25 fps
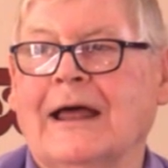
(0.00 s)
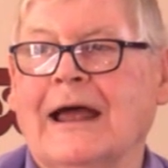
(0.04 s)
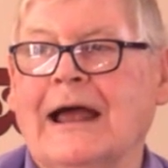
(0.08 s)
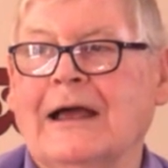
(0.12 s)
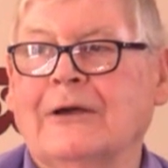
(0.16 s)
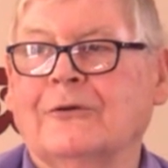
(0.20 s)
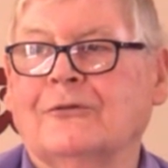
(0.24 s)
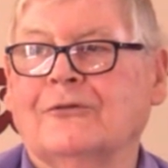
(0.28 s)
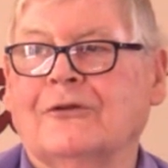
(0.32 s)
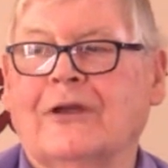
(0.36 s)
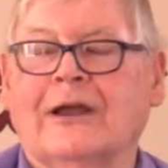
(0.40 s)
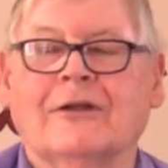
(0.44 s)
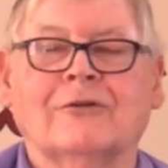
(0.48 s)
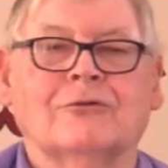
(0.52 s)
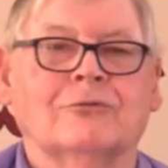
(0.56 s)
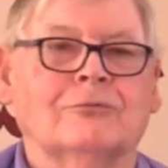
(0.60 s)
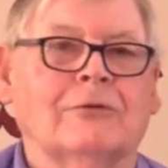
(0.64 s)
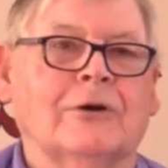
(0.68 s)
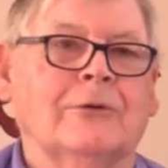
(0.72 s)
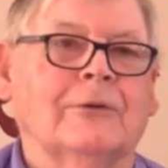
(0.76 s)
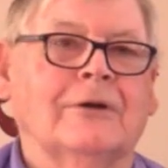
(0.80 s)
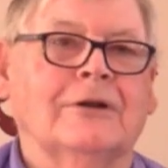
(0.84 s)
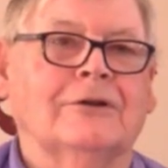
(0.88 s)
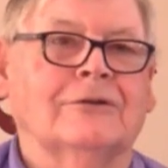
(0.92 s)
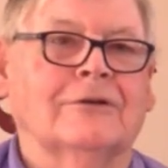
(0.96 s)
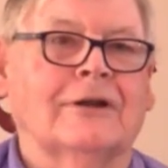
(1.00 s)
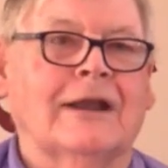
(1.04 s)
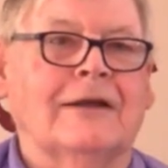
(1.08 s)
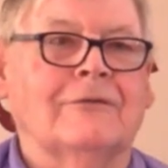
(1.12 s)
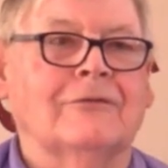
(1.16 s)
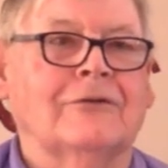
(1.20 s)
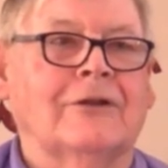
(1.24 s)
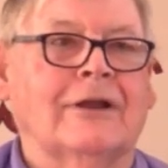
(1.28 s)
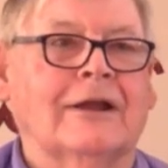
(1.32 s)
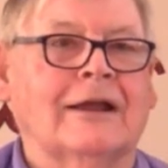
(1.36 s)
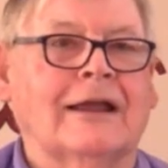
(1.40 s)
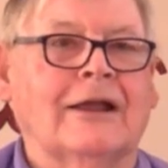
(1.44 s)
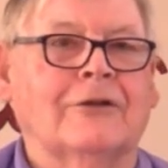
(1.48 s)
and the house gets ruined and
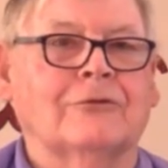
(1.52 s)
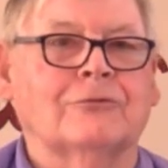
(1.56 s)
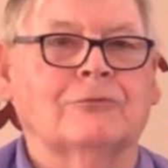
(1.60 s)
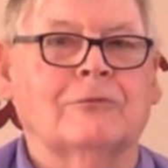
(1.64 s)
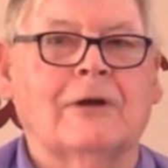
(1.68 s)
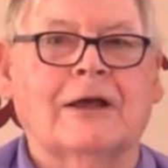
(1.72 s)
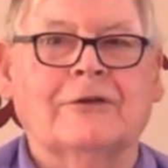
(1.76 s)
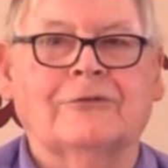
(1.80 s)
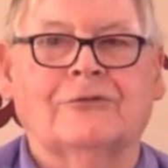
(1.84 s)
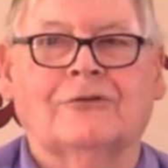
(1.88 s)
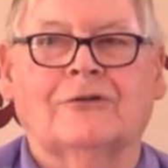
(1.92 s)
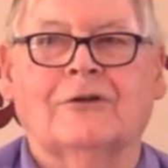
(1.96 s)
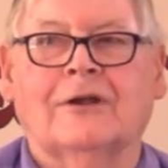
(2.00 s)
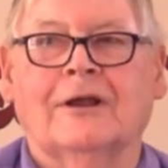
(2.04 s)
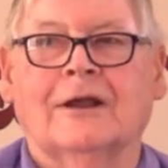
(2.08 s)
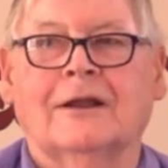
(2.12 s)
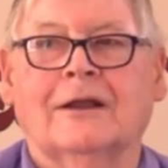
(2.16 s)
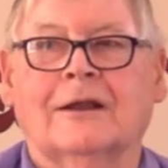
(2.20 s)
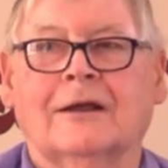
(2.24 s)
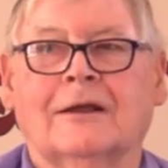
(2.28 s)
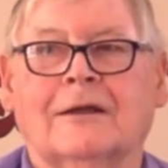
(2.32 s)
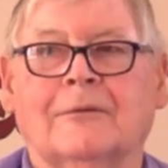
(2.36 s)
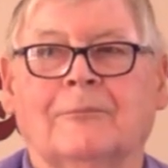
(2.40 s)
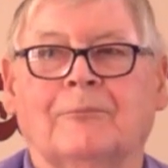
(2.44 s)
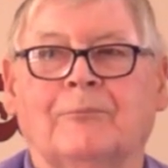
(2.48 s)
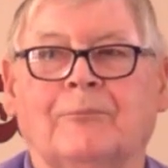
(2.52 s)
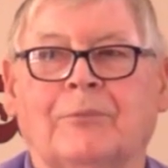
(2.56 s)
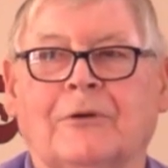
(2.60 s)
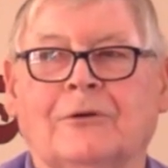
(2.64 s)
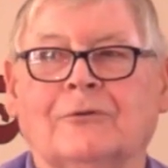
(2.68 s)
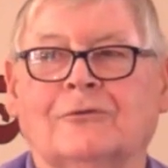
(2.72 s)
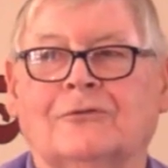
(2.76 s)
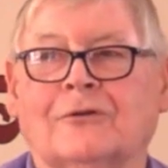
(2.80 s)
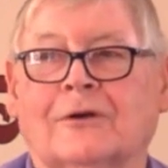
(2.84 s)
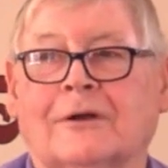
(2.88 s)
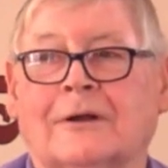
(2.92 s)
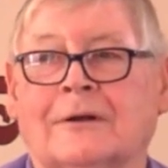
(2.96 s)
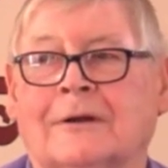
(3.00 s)
everything gets rusty and the
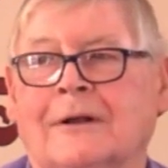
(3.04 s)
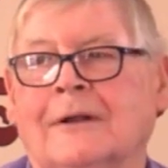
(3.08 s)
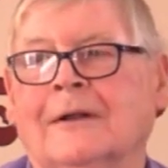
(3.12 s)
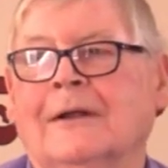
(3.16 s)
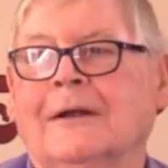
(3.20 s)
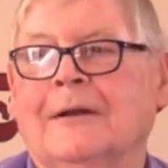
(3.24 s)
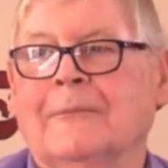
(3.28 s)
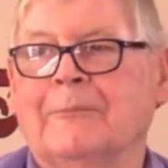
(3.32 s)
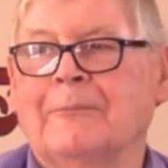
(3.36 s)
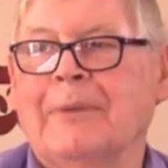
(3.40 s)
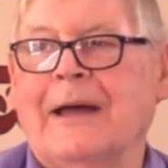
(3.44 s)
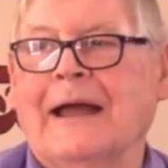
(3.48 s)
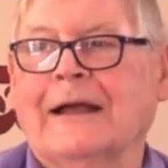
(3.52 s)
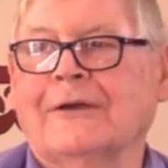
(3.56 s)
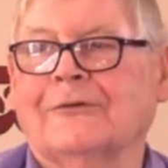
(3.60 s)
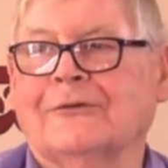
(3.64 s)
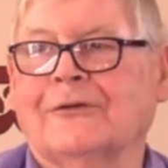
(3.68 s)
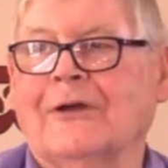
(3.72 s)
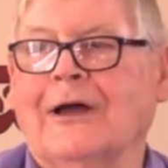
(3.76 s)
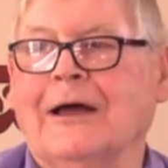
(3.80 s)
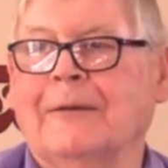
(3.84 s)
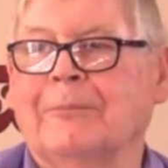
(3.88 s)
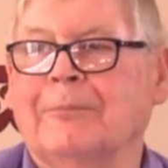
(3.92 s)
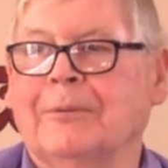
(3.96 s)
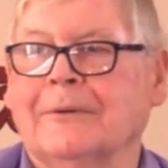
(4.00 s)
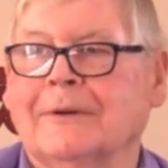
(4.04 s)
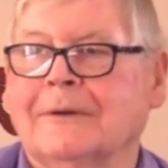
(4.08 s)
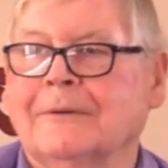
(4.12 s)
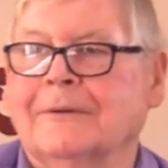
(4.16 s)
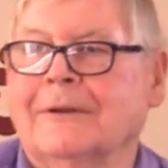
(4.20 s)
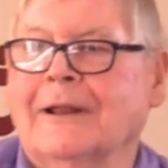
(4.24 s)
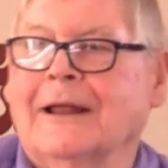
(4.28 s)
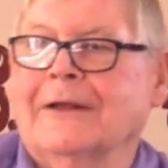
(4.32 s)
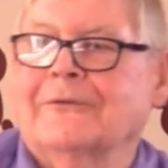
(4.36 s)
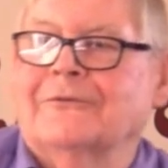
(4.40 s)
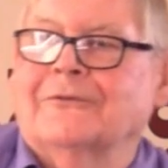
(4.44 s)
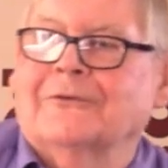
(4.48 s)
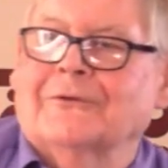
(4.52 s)
computer packs up and
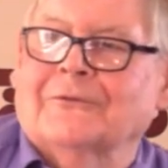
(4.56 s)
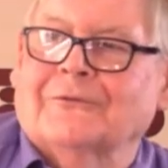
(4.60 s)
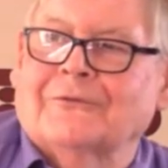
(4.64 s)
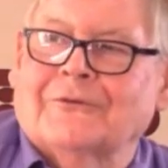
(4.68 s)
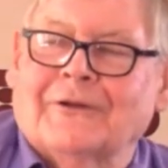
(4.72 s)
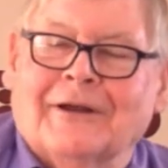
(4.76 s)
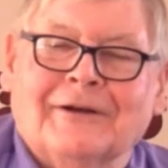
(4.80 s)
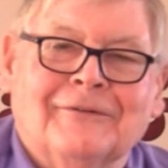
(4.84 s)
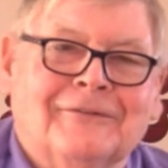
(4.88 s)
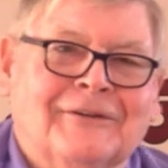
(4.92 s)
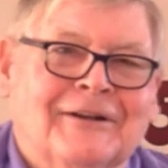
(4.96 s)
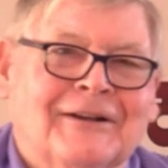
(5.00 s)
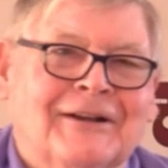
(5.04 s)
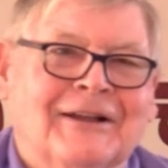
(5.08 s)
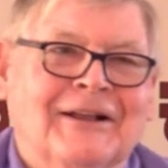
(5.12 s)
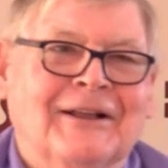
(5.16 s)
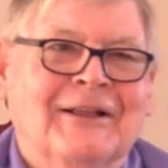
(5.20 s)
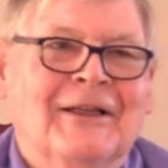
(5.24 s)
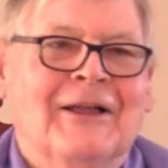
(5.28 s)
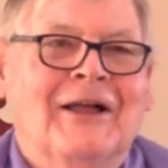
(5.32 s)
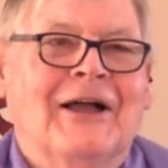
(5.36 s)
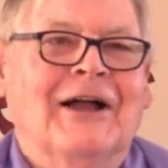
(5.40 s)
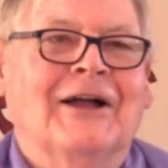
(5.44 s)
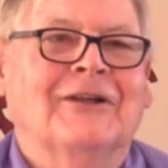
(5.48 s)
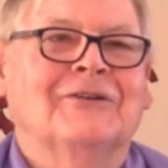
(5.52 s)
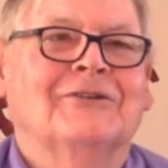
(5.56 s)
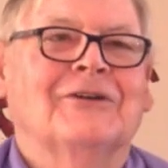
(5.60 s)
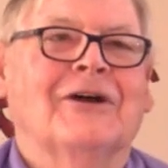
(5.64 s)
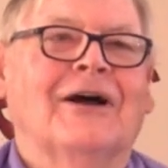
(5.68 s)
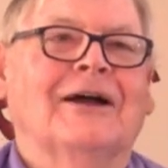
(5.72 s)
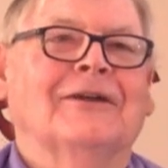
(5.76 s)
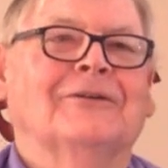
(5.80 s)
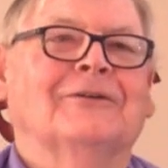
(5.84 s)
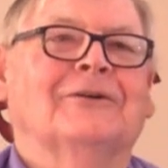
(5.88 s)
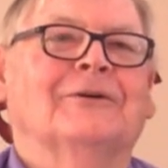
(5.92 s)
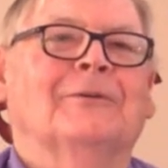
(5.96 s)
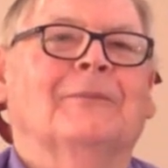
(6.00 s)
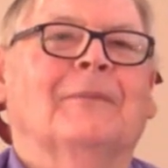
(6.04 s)
all that sort of stuff. And so
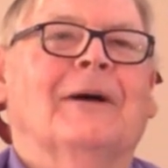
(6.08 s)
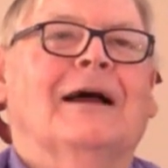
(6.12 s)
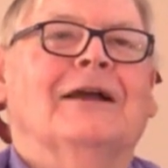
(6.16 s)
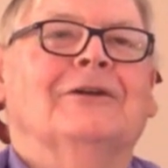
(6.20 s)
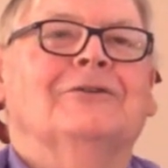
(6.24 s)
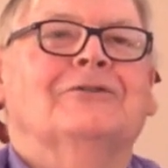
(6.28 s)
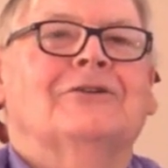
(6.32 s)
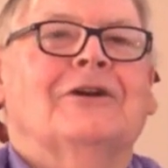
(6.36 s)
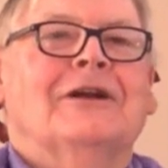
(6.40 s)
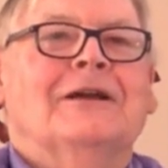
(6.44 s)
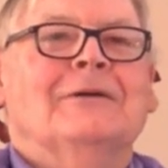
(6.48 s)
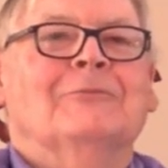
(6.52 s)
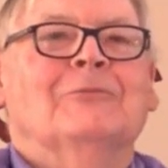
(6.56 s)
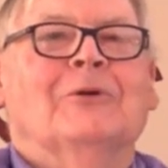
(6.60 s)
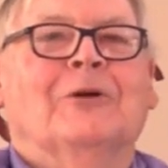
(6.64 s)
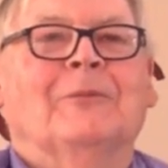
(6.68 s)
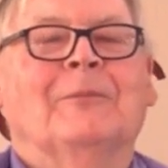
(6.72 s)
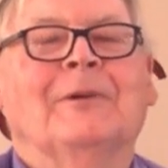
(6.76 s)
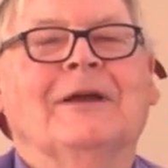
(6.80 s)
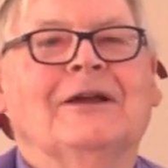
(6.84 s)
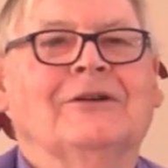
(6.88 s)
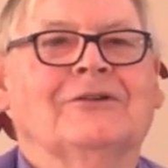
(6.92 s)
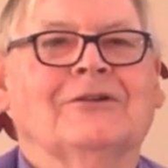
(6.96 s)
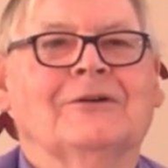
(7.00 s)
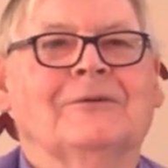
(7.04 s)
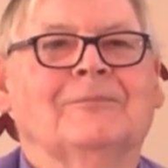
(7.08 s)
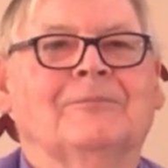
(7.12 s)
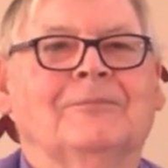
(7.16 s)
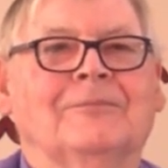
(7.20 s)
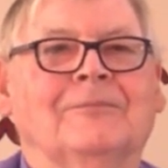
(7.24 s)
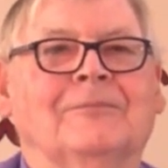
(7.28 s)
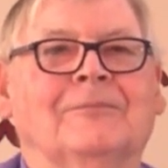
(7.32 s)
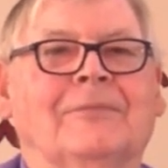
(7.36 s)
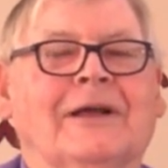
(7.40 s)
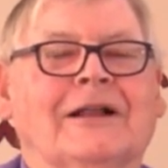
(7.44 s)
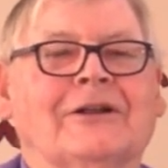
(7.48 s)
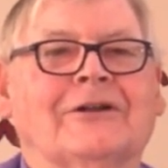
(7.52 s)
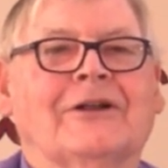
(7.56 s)
I thought my dream would be to
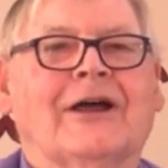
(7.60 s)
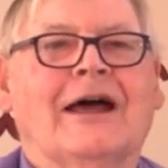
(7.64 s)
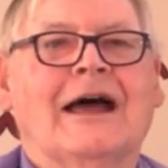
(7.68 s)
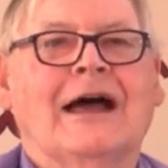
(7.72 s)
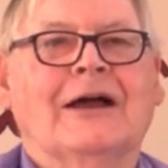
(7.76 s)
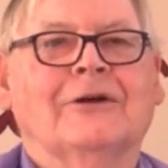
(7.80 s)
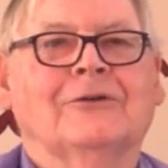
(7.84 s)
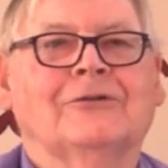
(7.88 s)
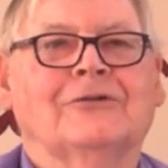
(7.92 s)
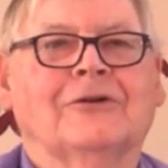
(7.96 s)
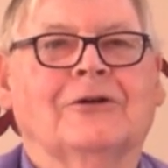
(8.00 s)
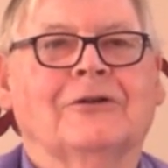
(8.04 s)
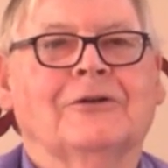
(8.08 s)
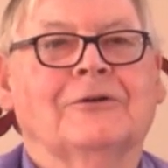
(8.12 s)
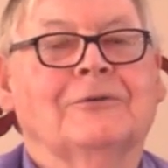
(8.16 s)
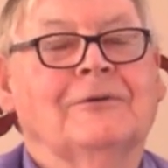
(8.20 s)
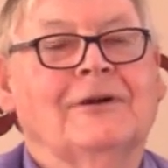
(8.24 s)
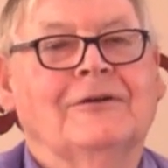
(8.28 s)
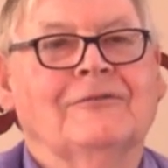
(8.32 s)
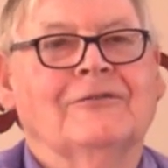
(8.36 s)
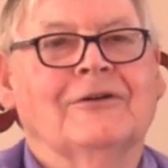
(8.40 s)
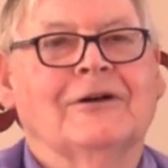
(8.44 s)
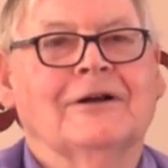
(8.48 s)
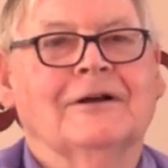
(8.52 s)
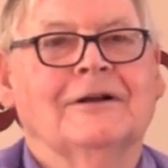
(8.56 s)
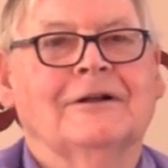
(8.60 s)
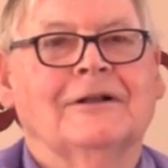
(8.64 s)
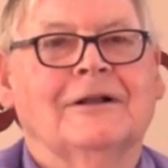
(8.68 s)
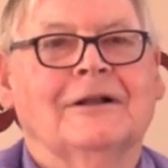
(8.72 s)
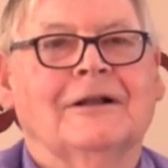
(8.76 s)
build a house on the river.